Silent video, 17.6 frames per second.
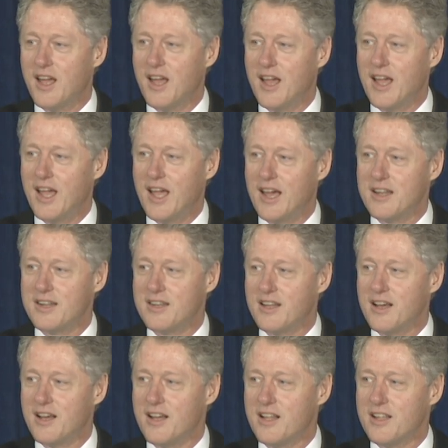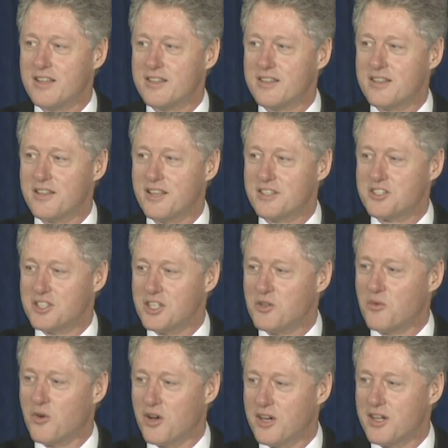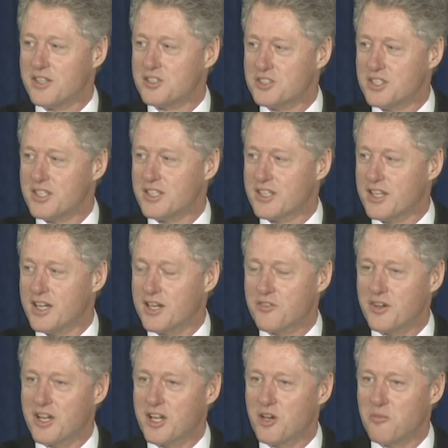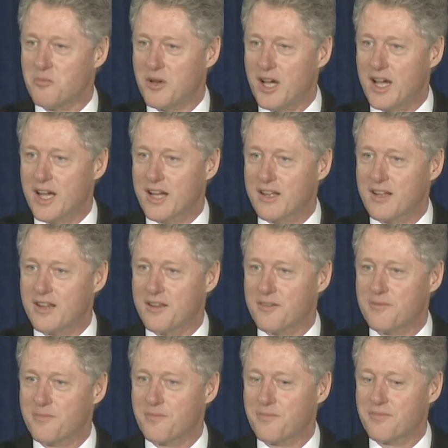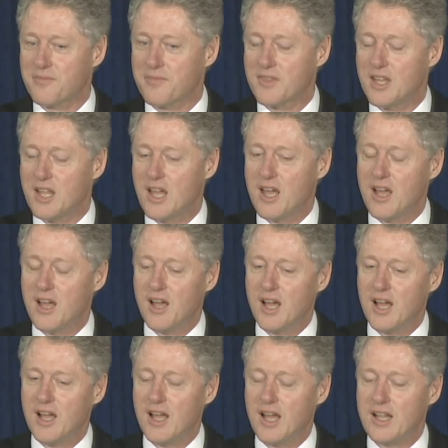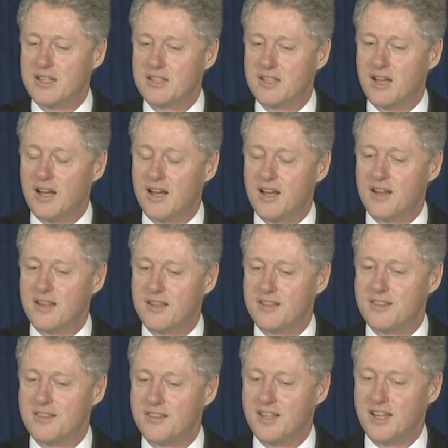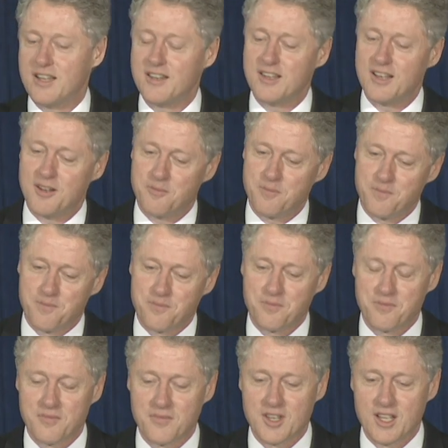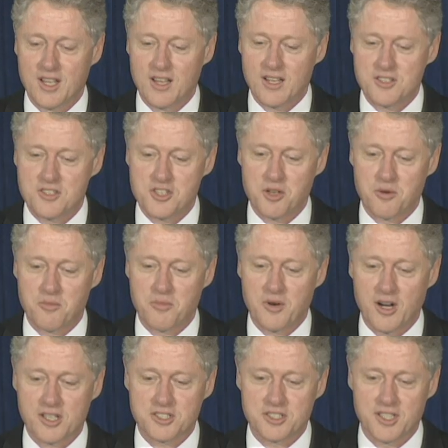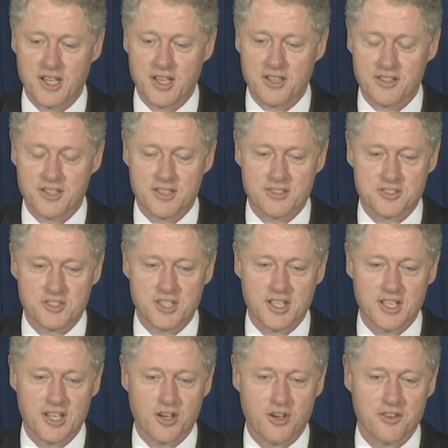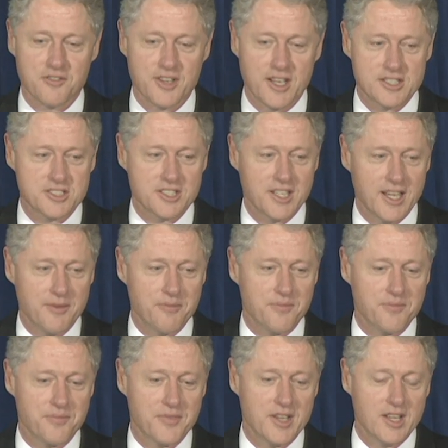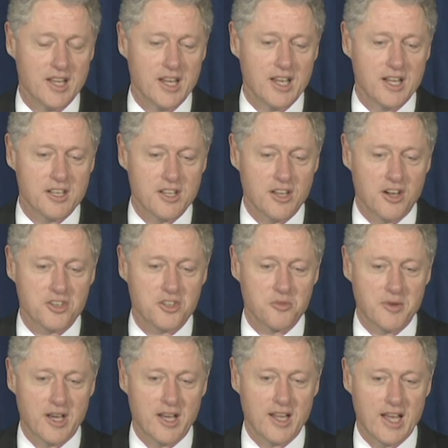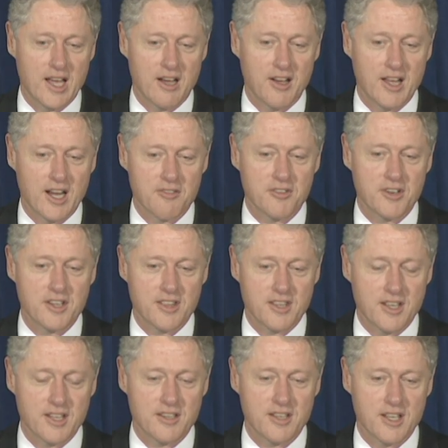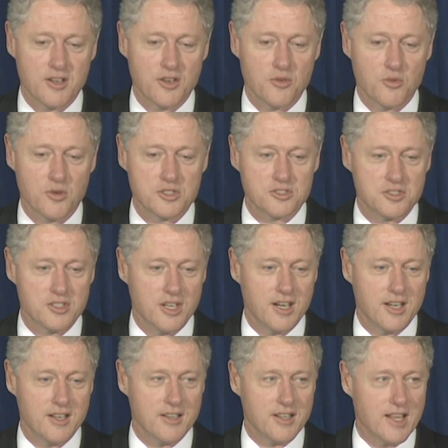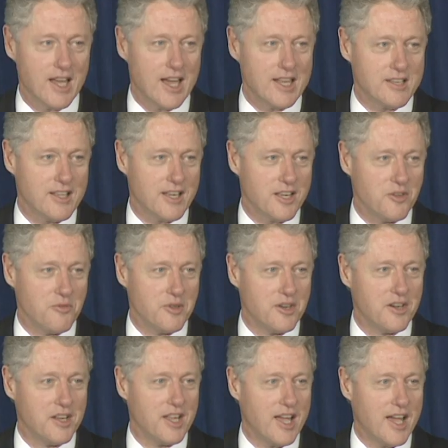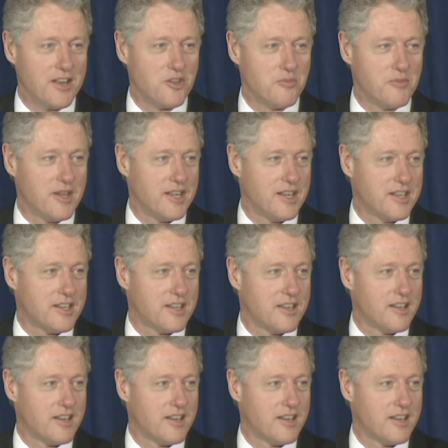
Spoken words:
And that she wanted to see the country come back. And then Jim Barksdale, the CEO of Netscape, talked about how everything that was done in the high-tech community had to meet